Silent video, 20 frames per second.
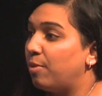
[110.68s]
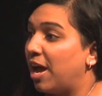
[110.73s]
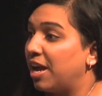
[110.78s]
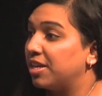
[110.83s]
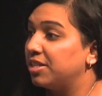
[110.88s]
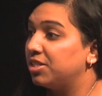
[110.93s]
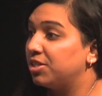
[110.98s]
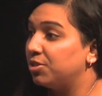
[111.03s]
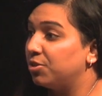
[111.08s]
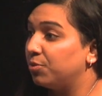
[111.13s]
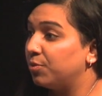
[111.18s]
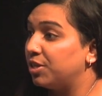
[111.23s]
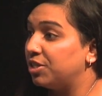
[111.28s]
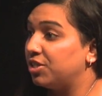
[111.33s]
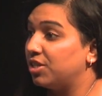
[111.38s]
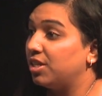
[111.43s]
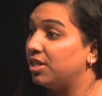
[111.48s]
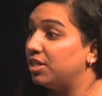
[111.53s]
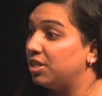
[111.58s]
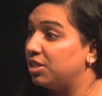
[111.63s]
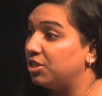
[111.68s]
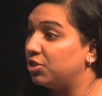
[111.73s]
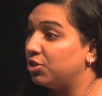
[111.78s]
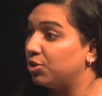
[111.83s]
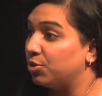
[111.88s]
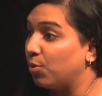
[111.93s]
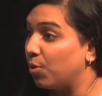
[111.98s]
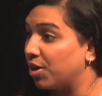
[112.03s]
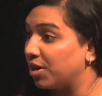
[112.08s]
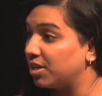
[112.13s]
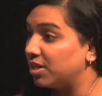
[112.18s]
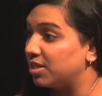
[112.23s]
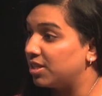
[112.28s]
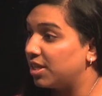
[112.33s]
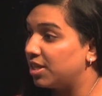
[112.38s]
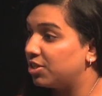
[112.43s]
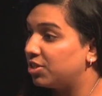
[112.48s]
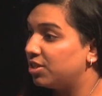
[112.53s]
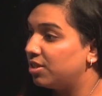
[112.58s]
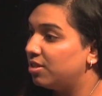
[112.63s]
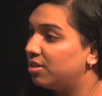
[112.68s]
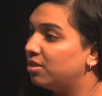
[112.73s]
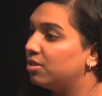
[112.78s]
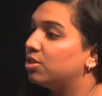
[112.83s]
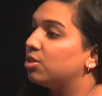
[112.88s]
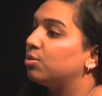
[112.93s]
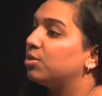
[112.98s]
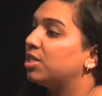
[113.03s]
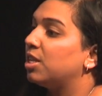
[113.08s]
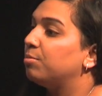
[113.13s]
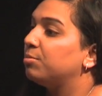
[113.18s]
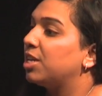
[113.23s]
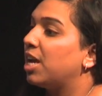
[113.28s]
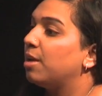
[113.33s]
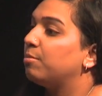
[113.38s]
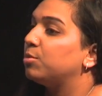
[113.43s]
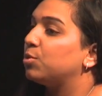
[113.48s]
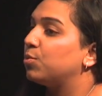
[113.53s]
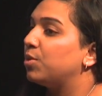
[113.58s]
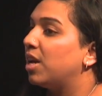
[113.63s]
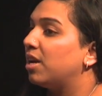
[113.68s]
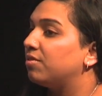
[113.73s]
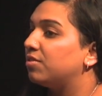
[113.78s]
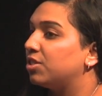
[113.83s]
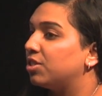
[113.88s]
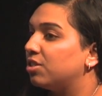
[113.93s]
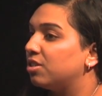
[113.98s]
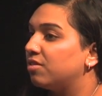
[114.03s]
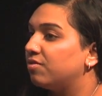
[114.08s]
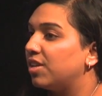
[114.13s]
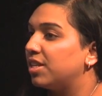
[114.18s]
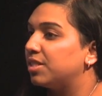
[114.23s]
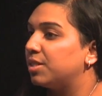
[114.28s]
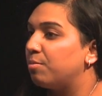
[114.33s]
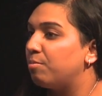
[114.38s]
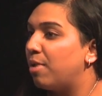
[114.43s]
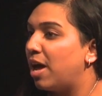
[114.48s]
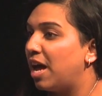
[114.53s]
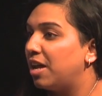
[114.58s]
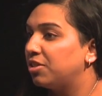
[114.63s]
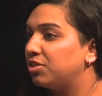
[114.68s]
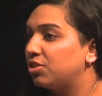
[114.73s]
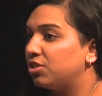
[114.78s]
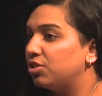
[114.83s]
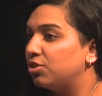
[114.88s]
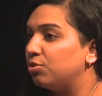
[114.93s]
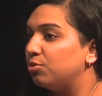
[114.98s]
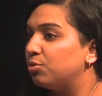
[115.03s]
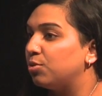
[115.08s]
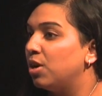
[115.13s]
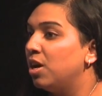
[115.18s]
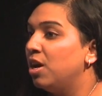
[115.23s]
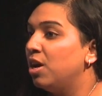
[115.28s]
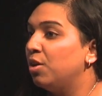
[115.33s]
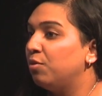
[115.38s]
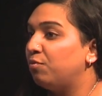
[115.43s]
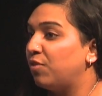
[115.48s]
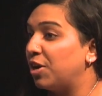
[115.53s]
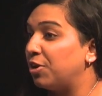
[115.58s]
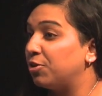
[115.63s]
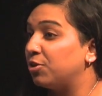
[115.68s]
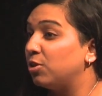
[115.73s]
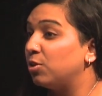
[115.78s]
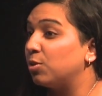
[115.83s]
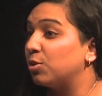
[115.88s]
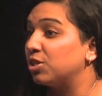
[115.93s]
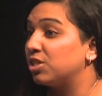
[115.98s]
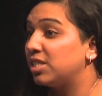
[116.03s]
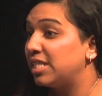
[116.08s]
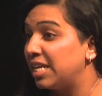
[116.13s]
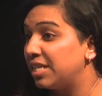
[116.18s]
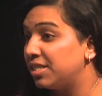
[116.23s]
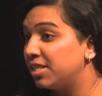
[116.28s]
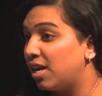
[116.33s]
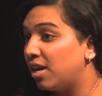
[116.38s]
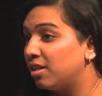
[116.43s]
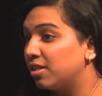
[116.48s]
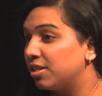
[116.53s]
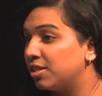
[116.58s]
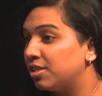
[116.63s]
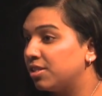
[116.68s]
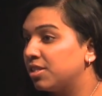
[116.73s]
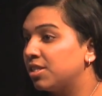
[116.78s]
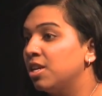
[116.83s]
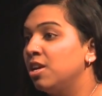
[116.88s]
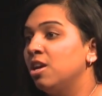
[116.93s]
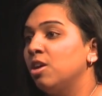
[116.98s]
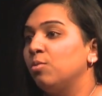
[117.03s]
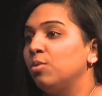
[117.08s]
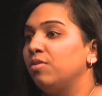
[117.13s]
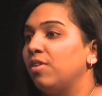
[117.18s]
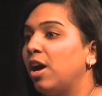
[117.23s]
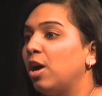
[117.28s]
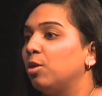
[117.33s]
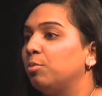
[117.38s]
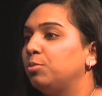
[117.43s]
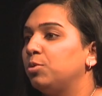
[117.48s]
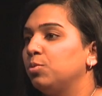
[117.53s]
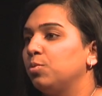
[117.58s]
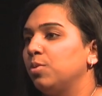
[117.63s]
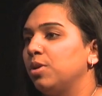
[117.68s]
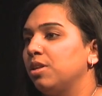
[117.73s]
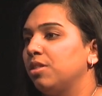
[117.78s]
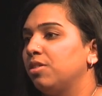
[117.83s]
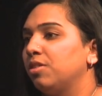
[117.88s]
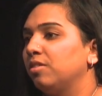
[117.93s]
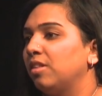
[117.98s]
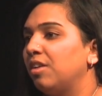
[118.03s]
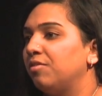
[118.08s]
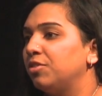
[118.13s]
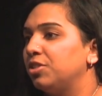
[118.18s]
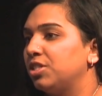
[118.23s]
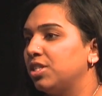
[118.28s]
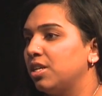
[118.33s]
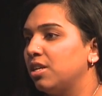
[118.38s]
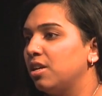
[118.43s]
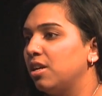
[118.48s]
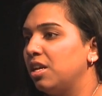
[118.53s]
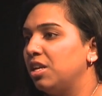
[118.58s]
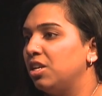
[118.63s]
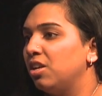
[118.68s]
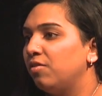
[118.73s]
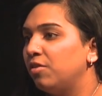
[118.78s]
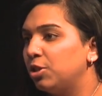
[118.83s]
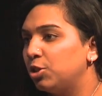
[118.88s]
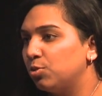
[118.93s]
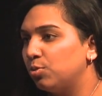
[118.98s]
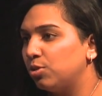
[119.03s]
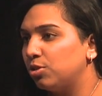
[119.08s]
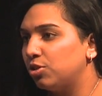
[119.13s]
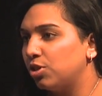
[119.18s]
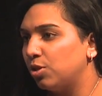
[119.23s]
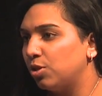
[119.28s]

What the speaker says: back into the region and into your organization. So sometimes we have served as a match to federal or state dollars. We've helped with leveraging individual